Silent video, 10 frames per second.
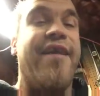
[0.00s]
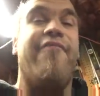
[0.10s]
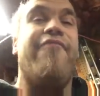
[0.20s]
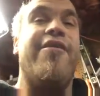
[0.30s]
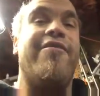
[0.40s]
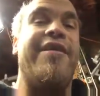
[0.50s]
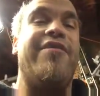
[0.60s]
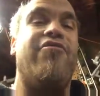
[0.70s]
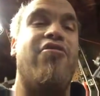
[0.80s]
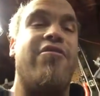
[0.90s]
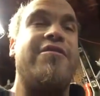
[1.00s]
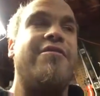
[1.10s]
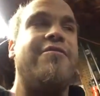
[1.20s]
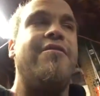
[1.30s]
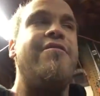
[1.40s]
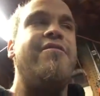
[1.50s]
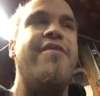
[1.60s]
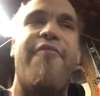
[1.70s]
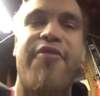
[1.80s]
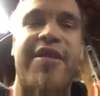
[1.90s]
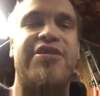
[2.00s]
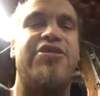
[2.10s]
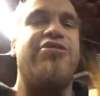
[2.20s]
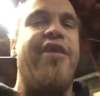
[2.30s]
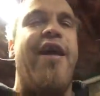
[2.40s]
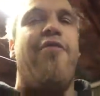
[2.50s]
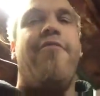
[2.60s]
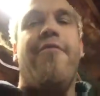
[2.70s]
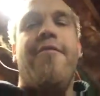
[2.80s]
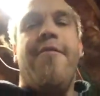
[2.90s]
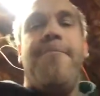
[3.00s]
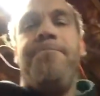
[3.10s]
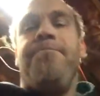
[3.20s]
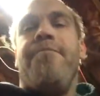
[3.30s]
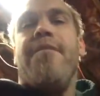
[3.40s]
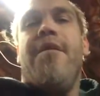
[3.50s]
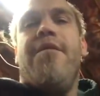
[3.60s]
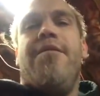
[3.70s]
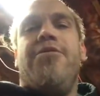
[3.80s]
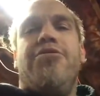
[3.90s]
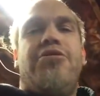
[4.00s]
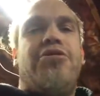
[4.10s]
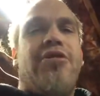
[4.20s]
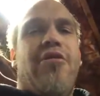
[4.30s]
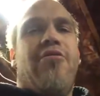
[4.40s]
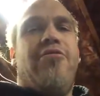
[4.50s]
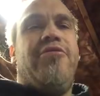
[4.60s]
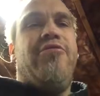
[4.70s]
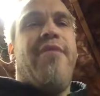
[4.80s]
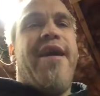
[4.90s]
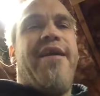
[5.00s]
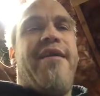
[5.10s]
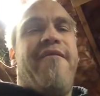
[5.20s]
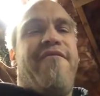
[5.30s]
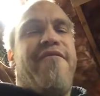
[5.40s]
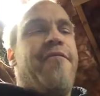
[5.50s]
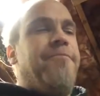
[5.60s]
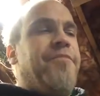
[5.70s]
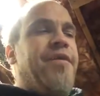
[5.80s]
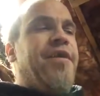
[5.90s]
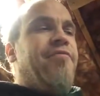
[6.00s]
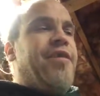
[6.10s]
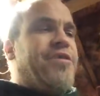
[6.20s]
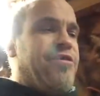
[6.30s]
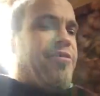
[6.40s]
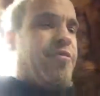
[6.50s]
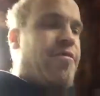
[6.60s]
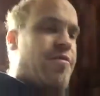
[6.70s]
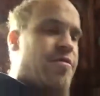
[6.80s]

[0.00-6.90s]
that really nothing that stood out. So, do I give the degreaser,